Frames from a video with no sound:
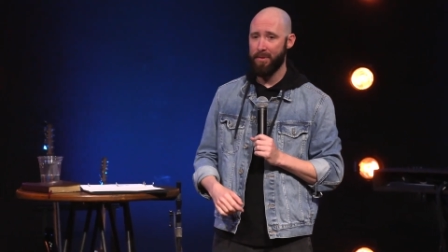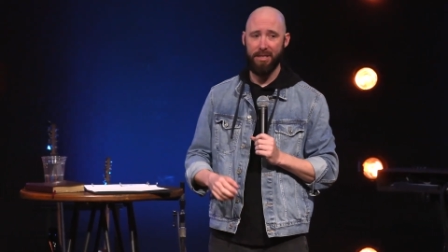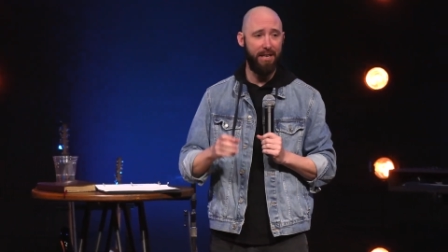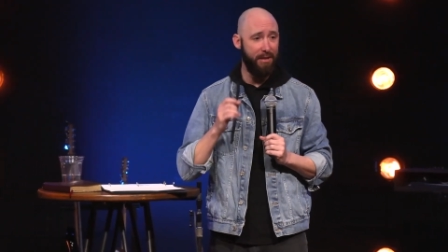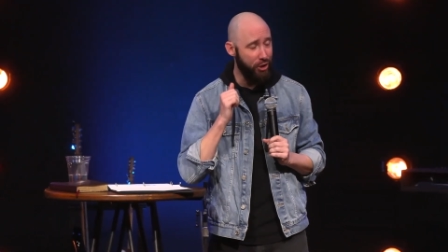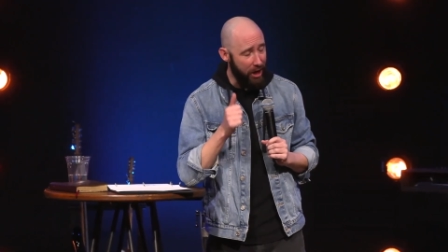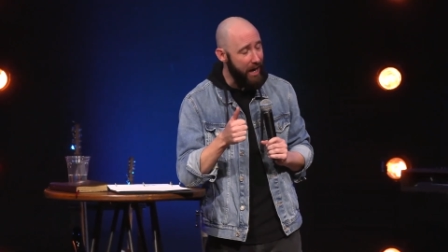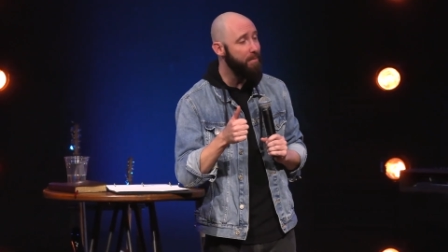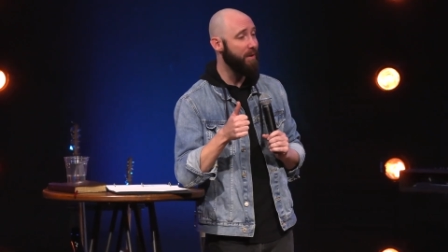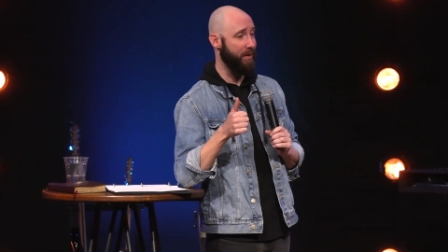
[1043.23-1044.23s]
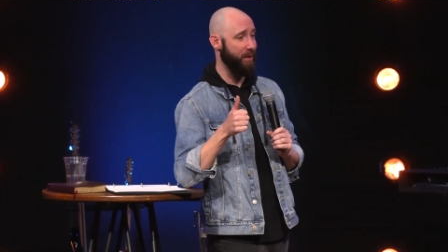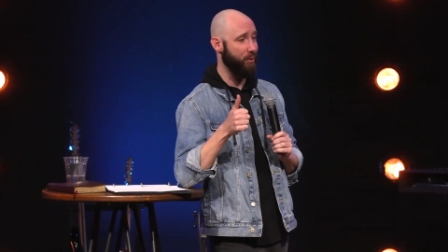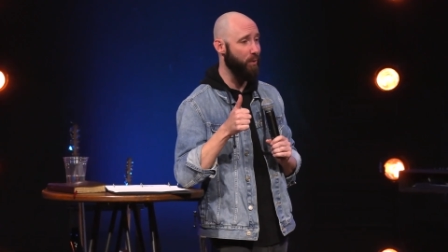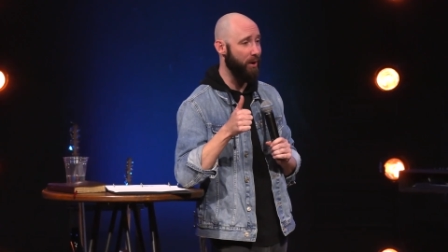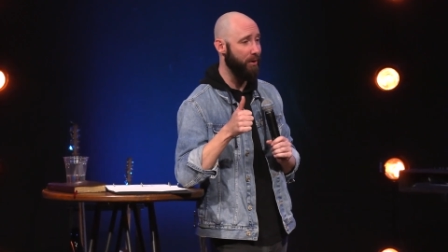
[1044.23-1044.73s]
See, the shame of this
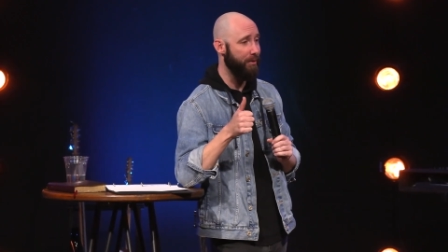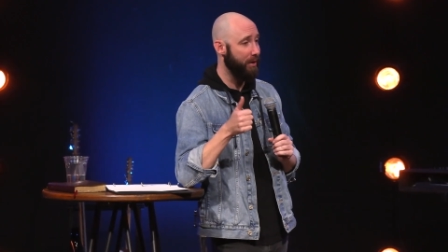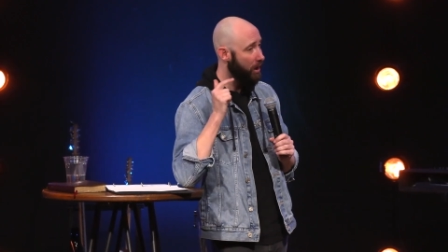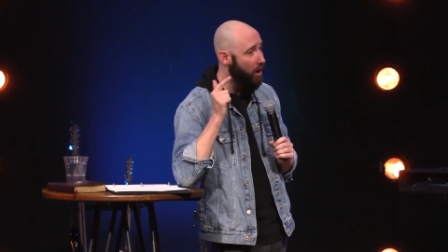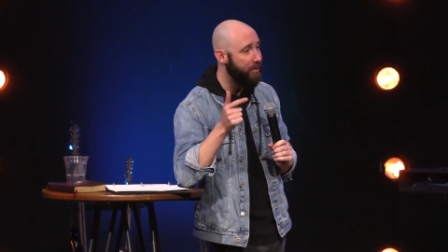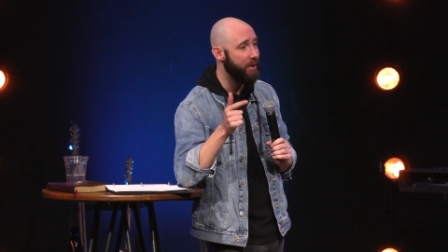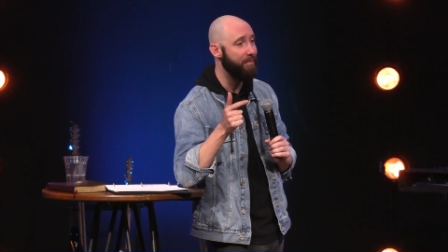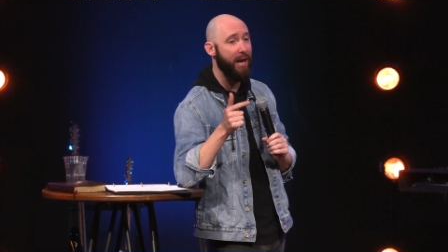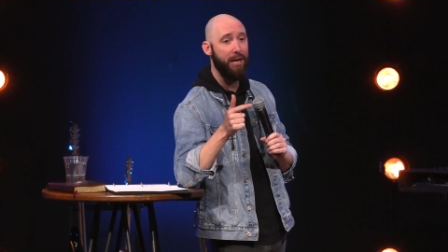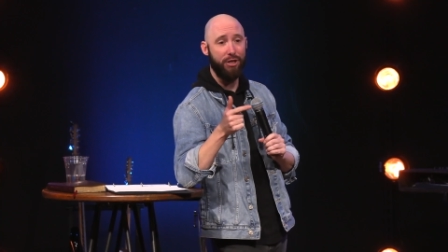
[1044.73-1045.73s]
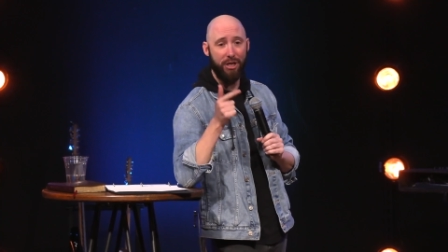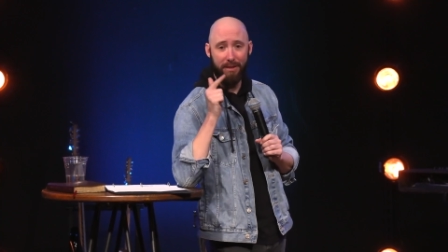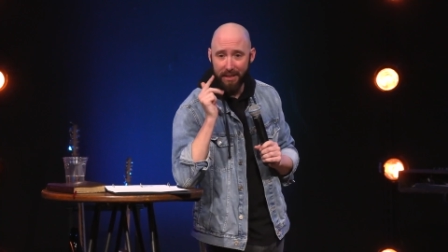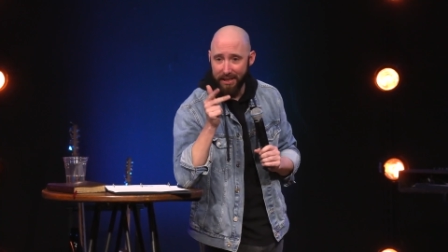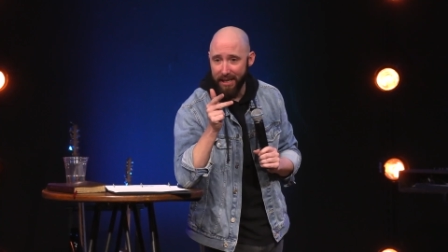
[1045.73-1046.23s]
world, the condemnation,
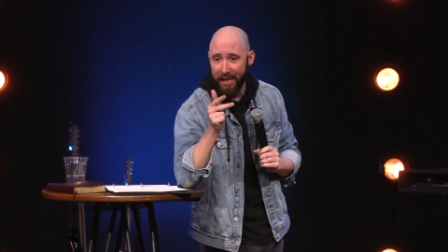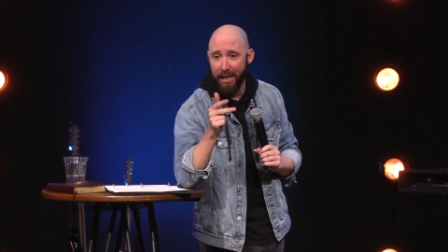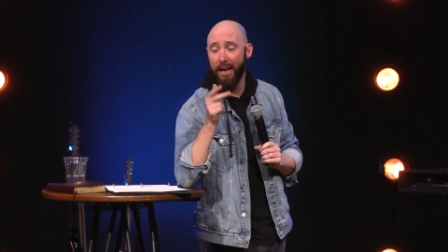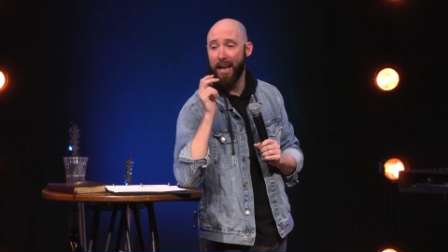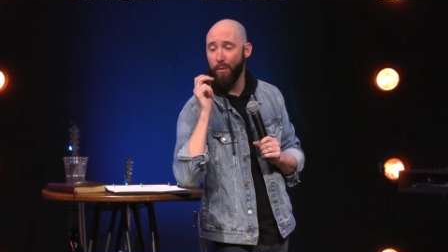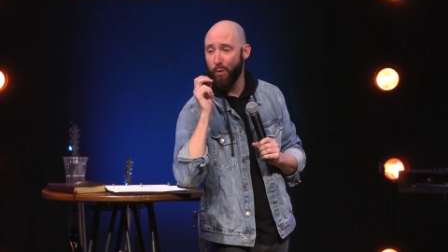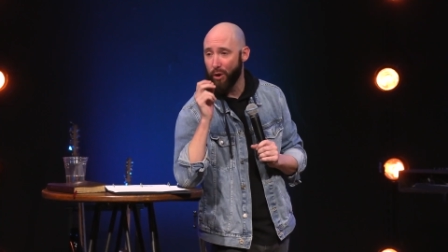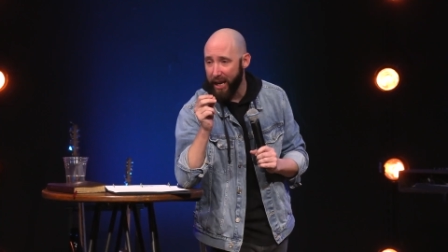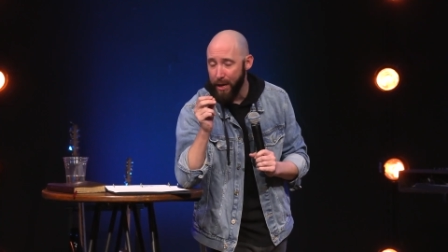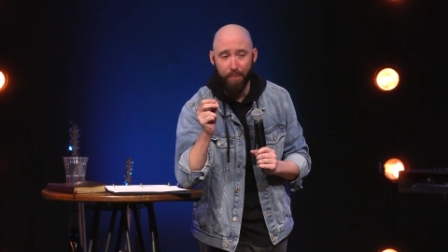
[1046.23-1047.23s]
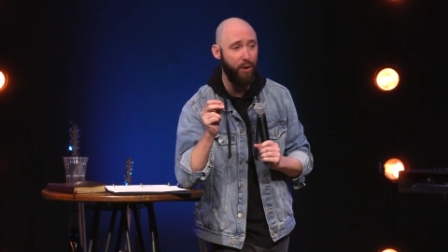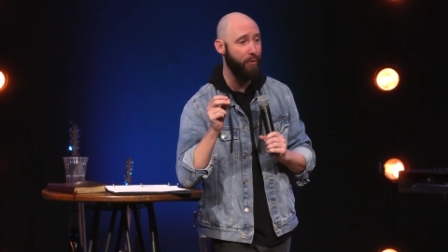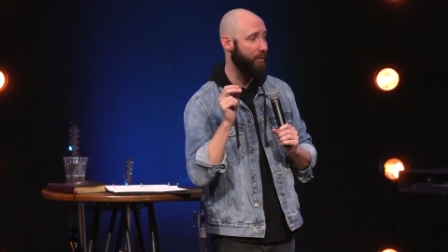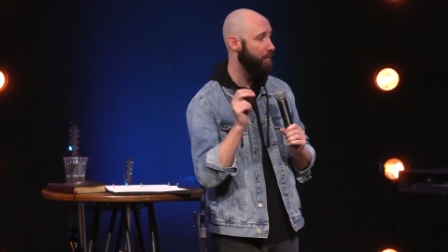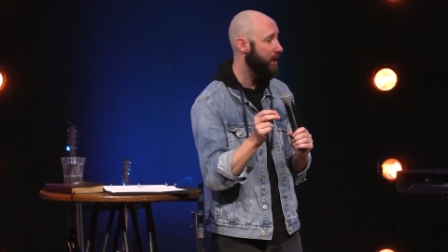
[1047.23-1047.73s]
the sin, it will keep you
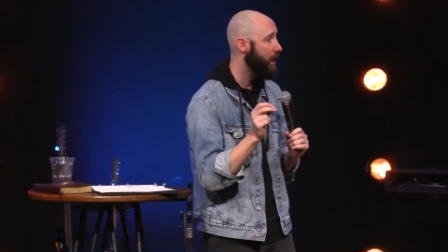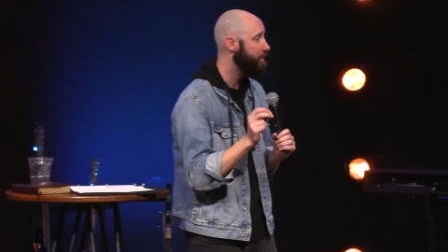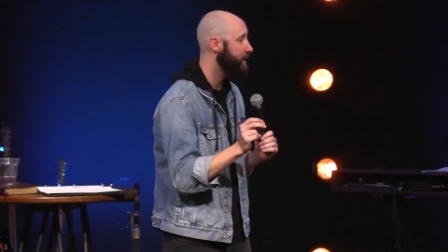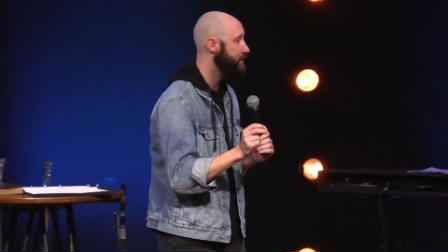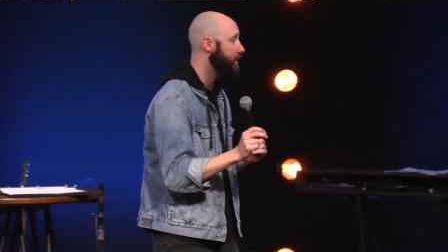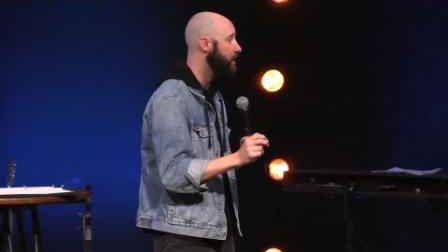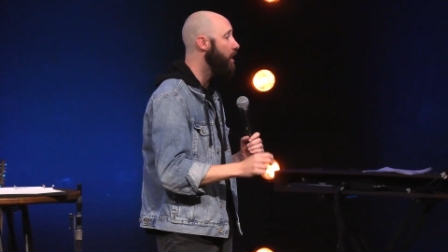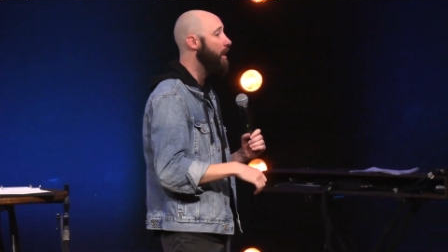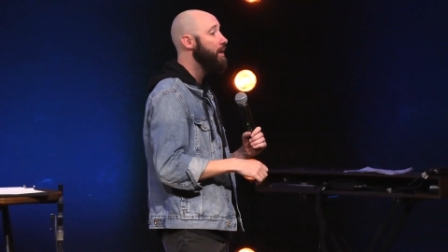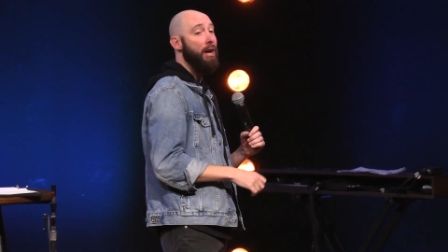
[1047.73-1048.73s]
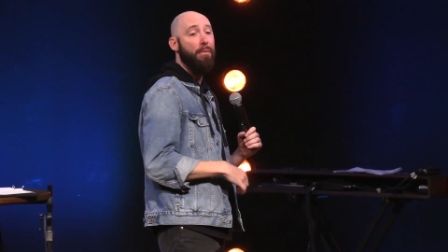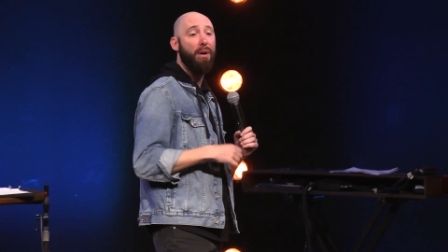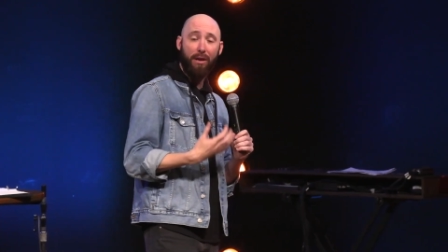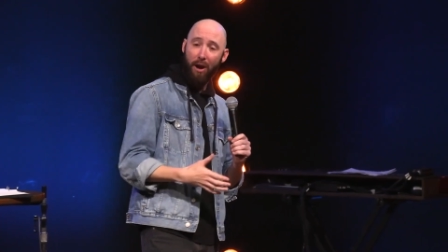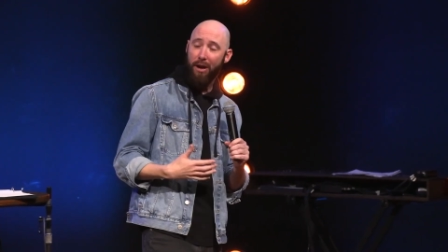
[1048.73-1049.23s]
from coming to God.
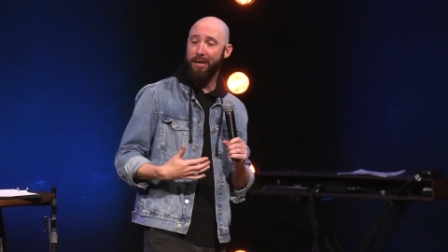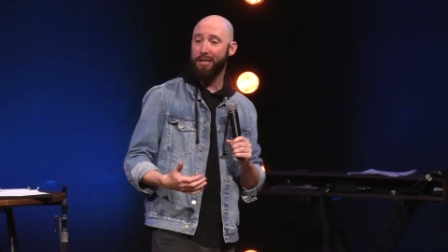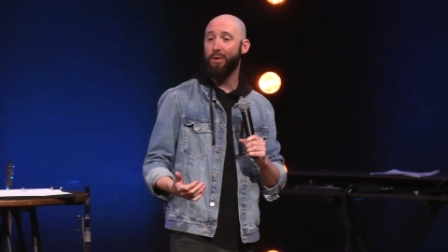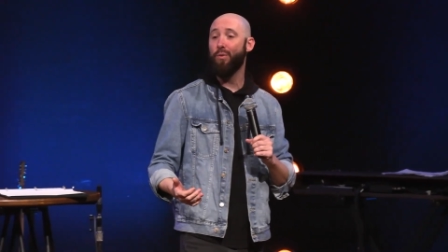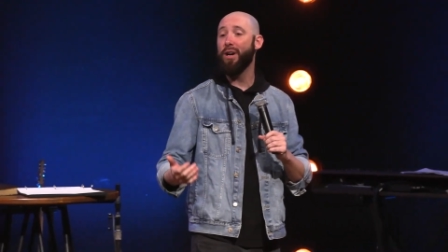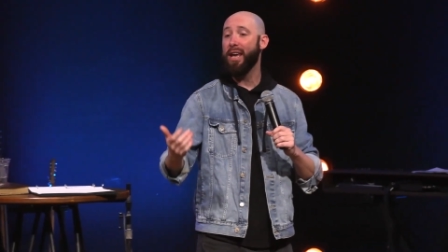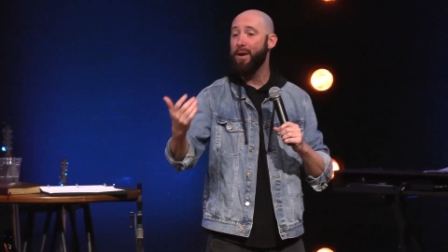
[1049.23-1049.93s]
But God is the one, He